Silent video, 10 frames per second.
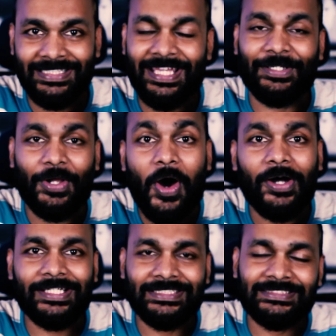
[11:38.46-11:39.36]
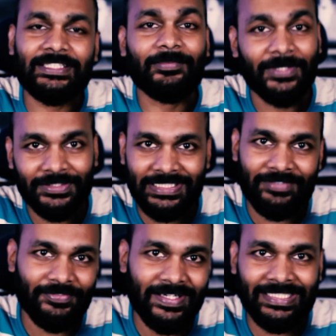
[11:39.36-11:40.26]
they are honest about
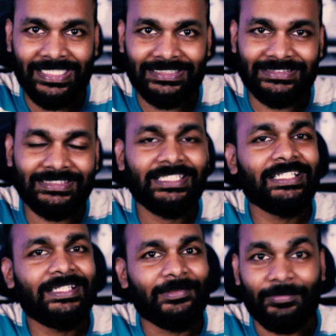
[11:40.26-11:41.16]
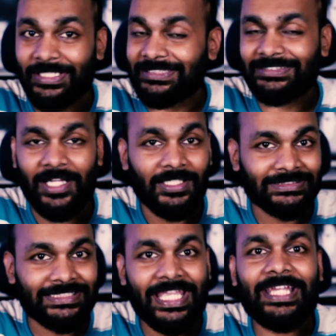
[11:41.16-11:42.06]
their findings. But as
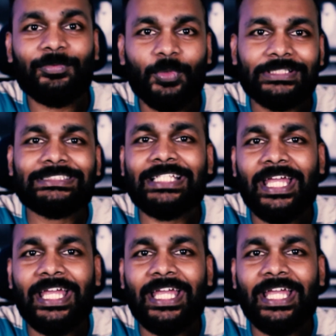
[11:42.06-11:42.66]
Carl Sagan once